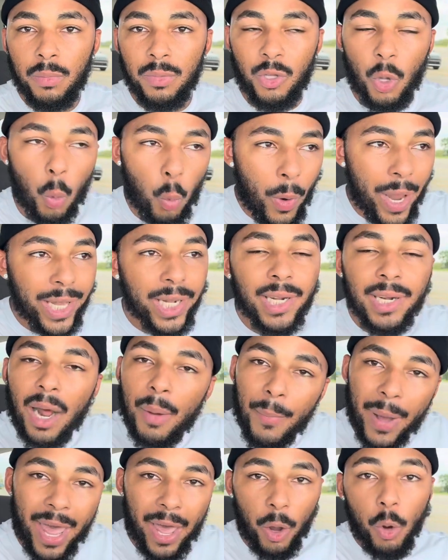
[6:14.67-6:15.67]
The way that
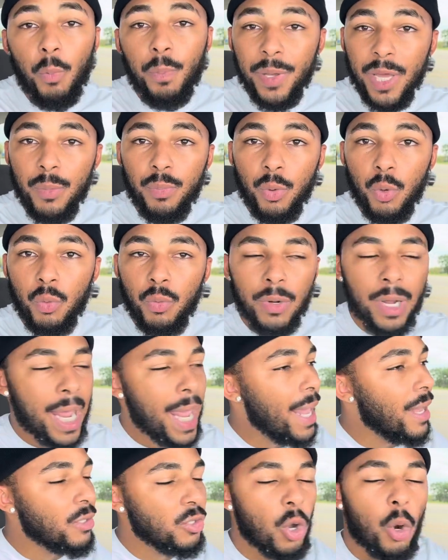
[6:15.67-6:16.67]
I'm gonna help people
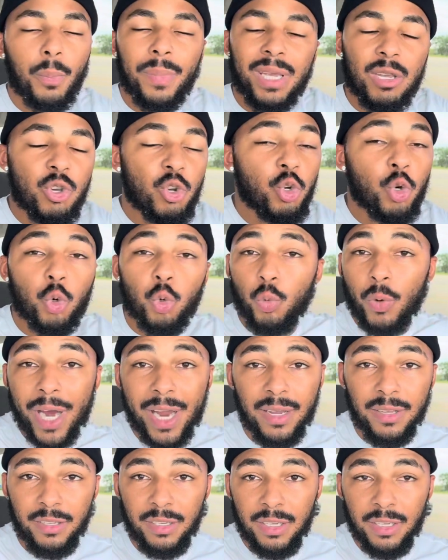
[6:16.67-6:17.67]
is gonna be
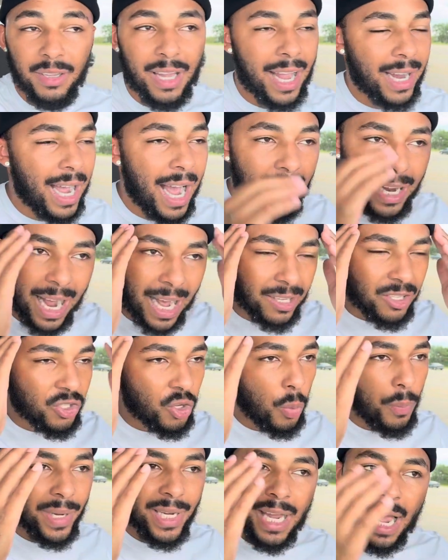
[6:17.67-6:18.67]
crazy. Like, I got
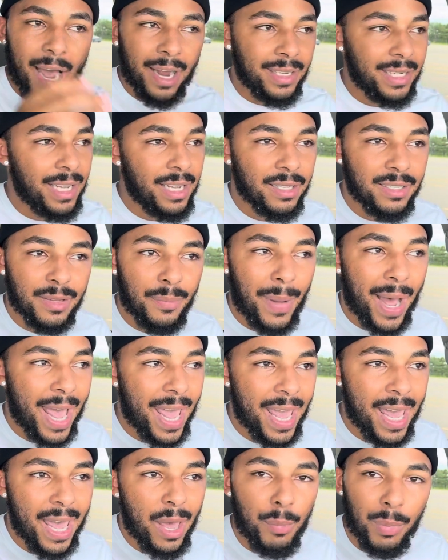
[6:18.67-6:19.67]
so many ideas in my
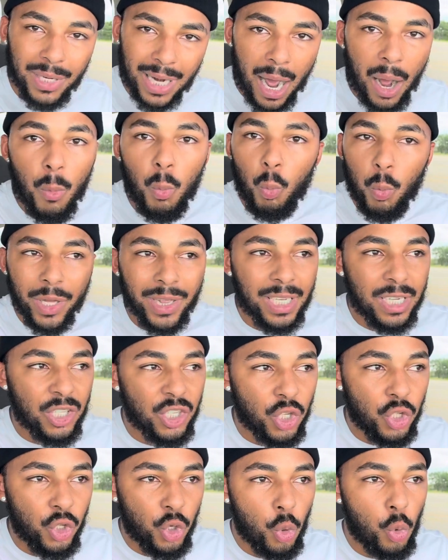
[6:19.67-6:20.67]
head, but I'm willing
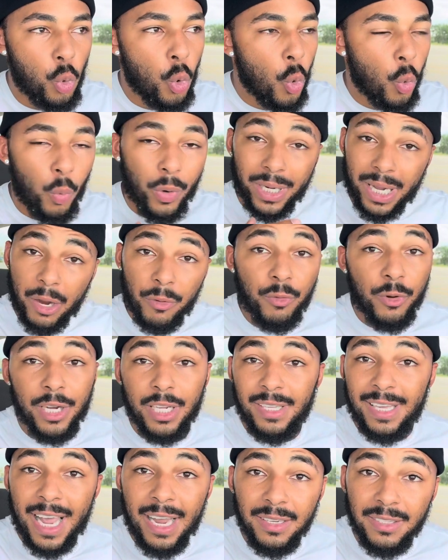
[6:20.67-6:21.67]
to do whatever
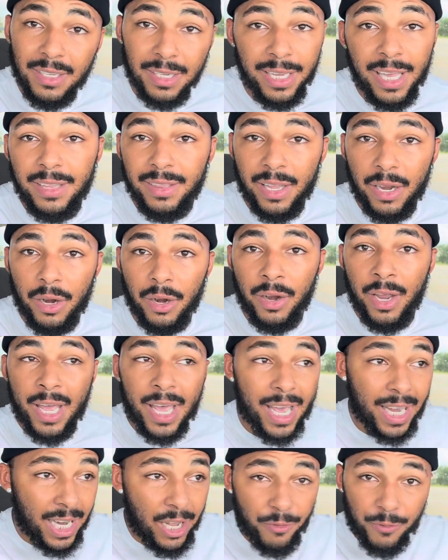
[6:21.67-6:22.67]
it takes to get there.
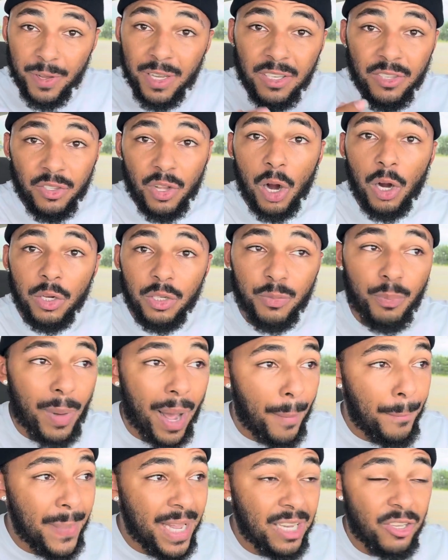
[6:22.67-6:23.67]
And if it starts
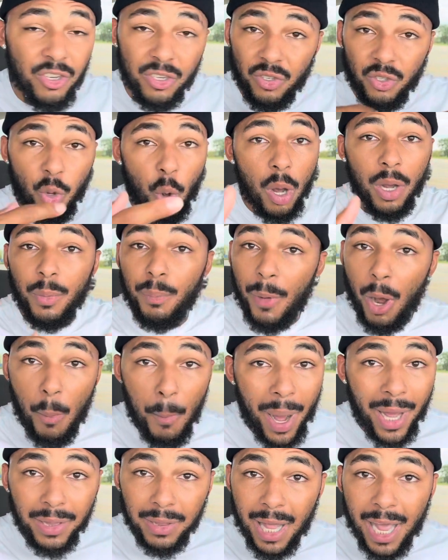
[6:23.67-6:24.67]
by me just talking about
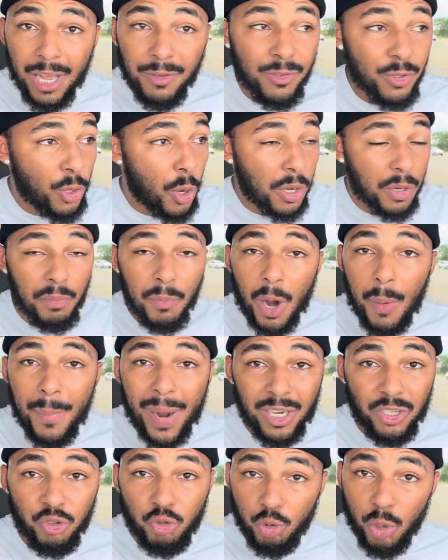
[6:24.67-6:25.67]
my life, talking about
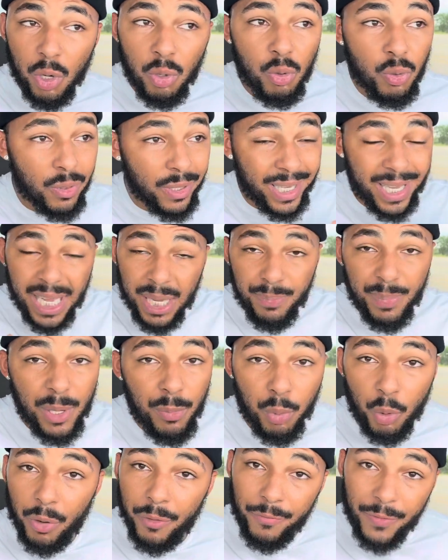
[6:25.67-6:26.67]
my struggle to keep
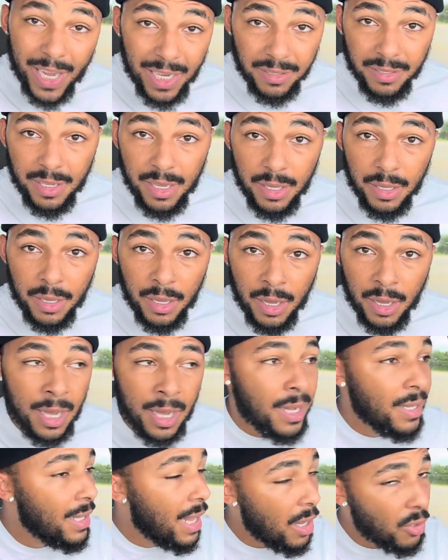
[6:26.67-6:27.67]
people invested,
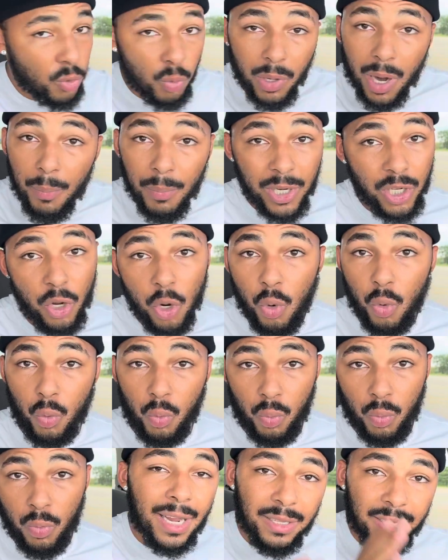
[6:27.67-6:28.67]
that's what I'm gonna do.
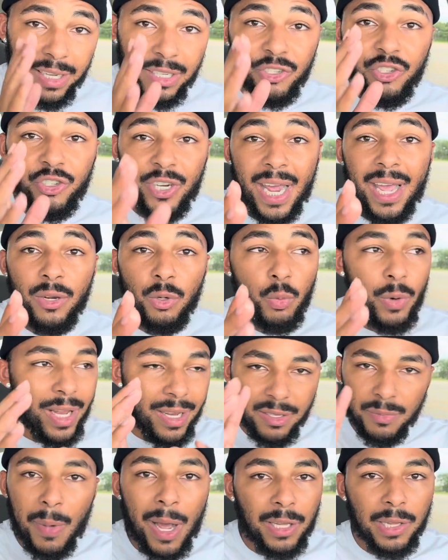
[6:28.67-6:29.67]
This channel
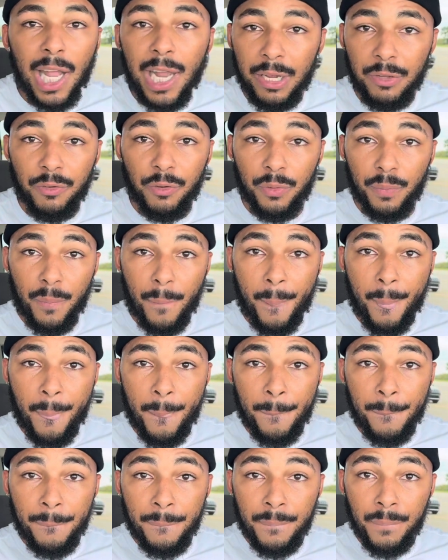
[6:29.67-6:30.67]
is my life.
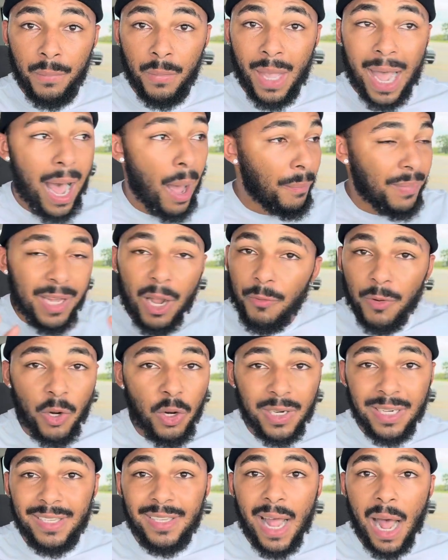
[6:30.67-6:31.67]
I'm never
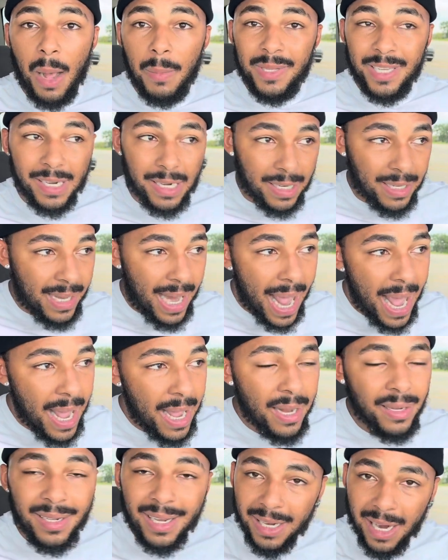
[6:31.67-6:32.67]
gonna stop. To the
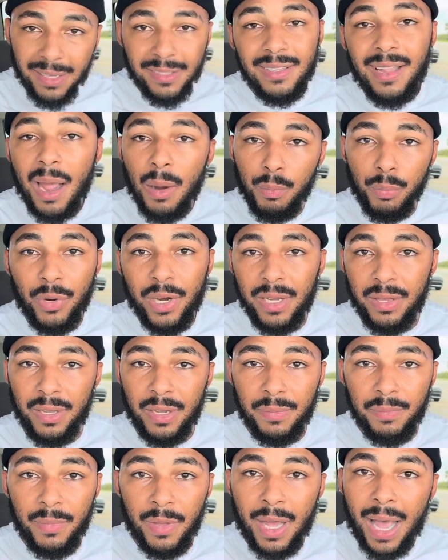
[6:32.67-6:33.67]
day that I stop
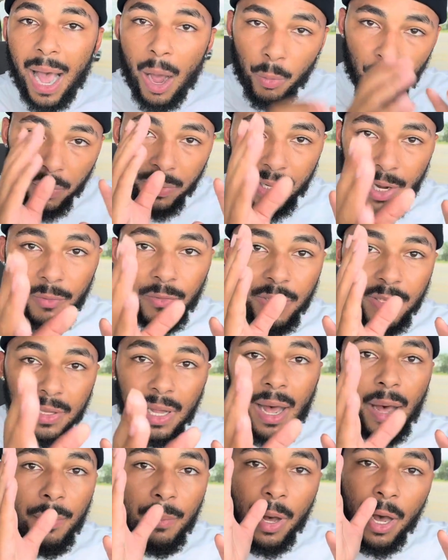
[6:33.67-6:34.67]
breathing, I will never
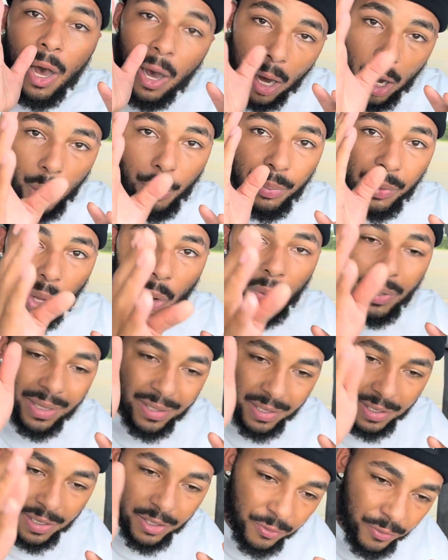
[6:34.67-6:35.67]
stop uploading
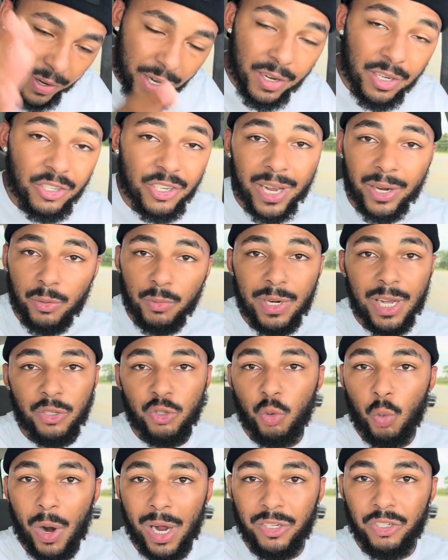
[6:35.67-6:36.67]
to this very channel that
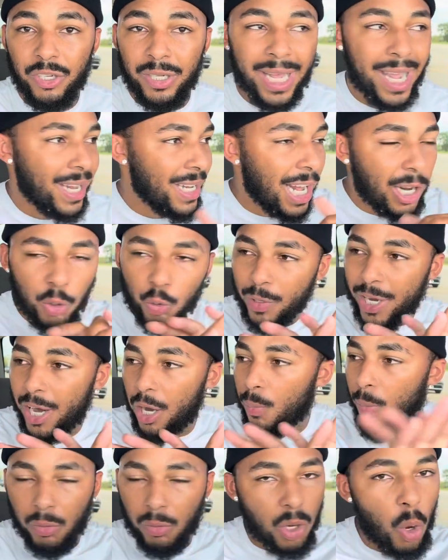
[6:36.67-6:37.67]
you're watching. And I don't care
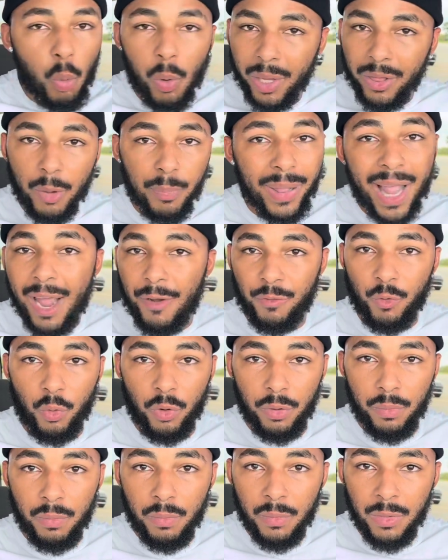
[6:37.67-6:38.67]
no other
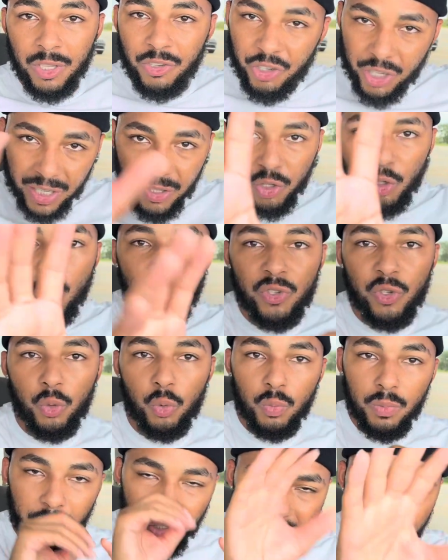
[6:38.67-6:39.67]
platform, just
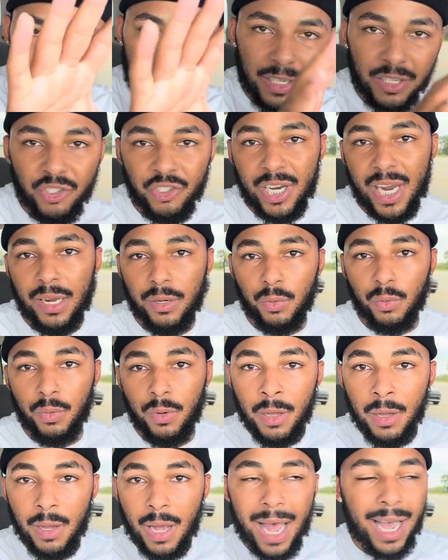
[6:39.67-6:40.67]
YouTube, just this channel.
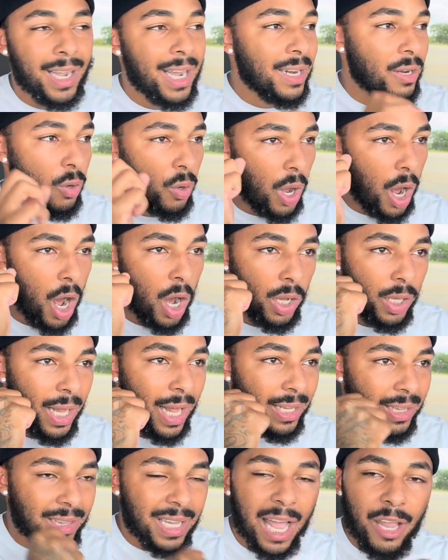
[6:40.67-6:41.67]
I got
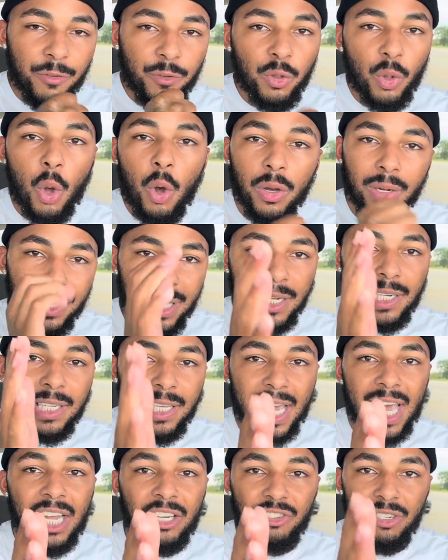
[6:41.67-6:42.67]
a lifelong
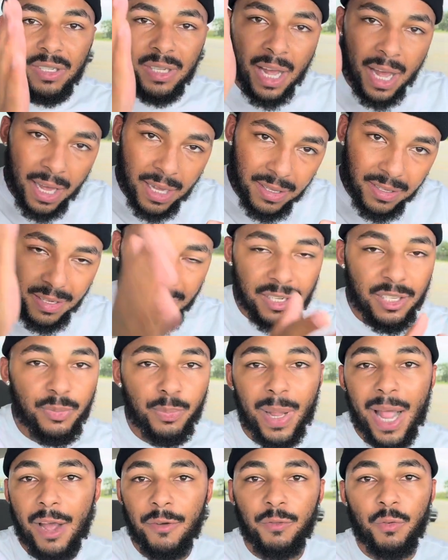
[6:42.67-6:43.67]
dedication to this
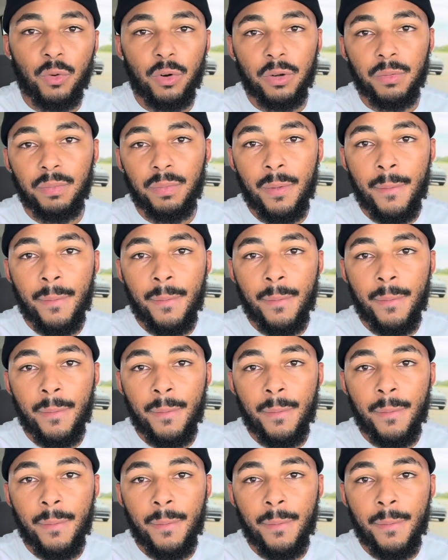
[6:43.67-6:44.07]
platform.